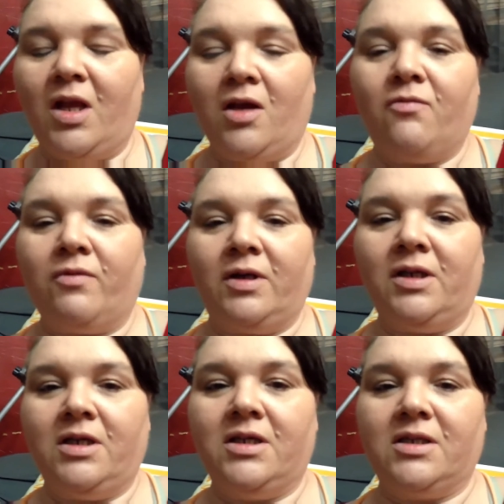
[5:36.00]
It
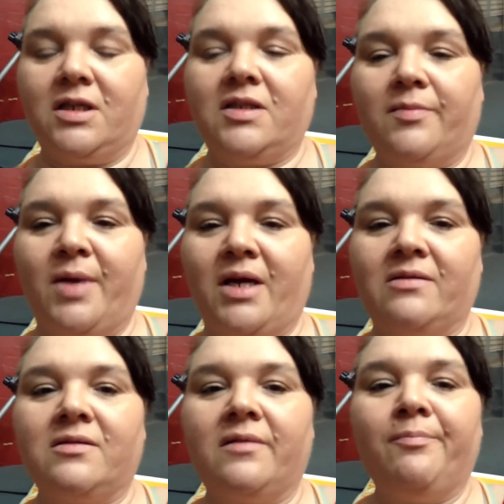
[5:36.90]
really is. It's a
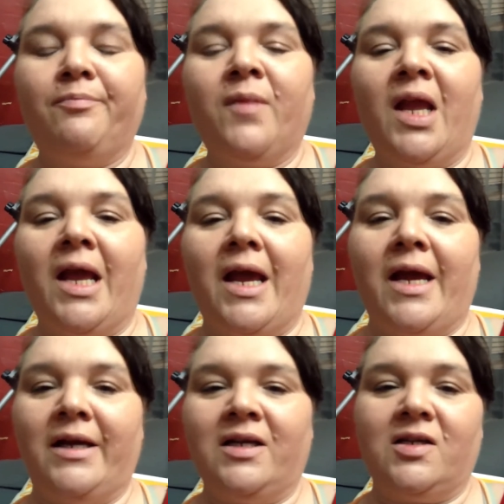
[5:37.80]
mess.
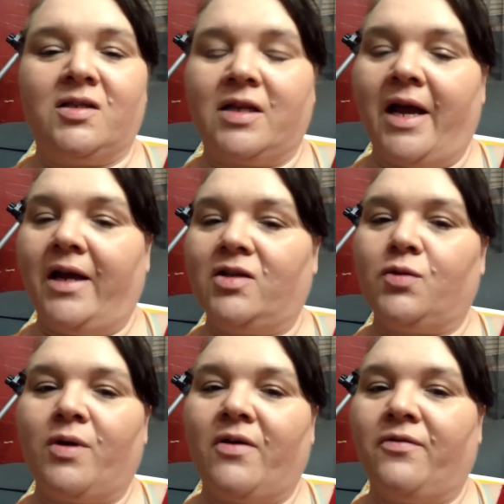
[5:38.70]
And it's like
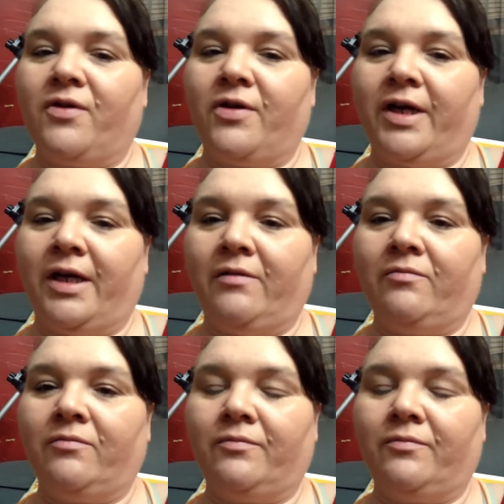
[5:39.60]
12.30